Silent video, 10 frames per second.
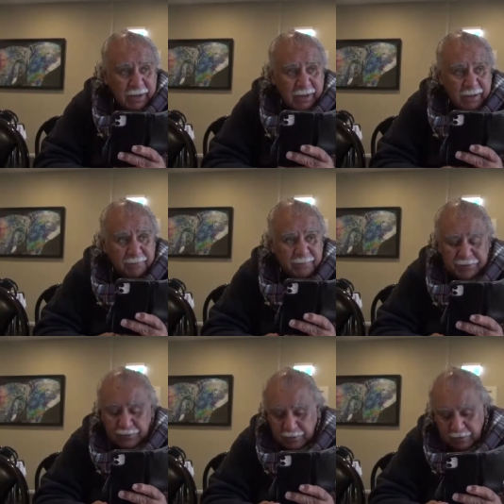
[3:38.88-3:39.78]
Um,
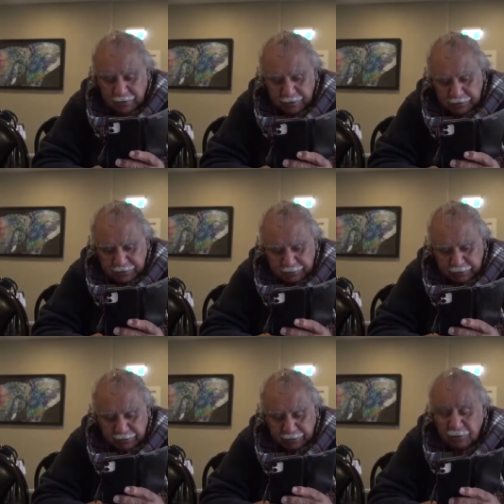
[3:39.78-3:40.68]
but the
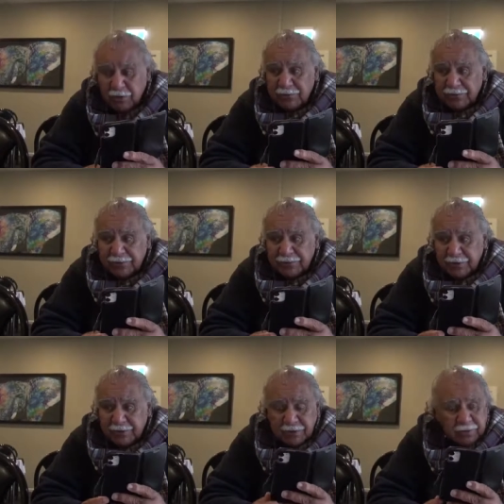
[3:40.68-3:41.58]
beauty was that
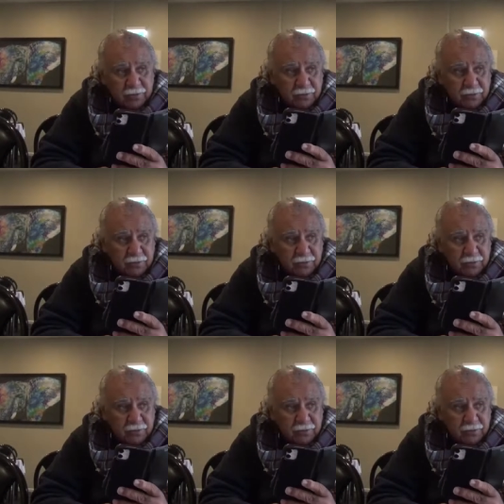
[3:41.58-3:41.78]
the